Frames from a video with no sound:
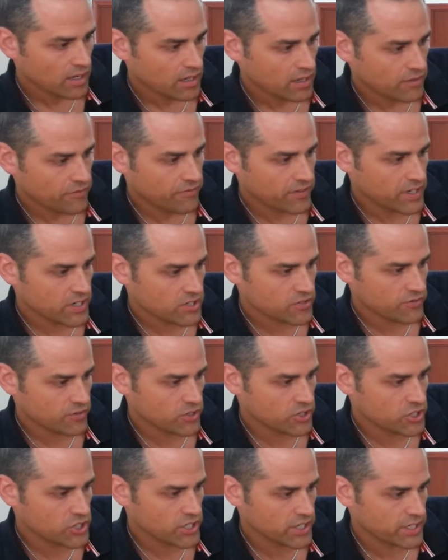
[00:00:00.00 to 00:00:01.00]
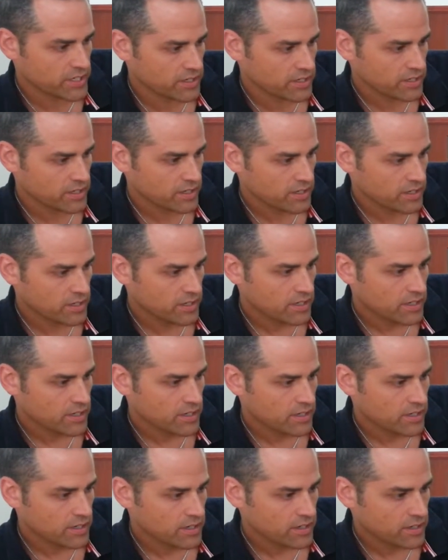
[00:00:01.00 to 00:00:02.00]
The finished version
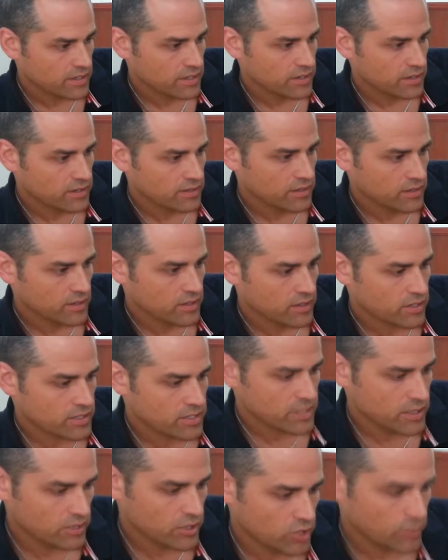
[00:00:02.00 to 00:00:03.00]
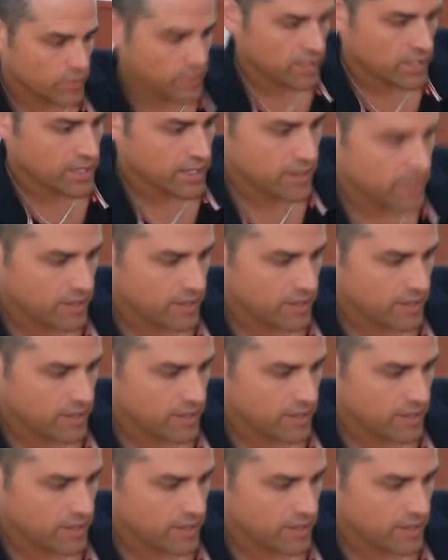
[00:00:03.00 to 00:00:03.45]
looks a little bit like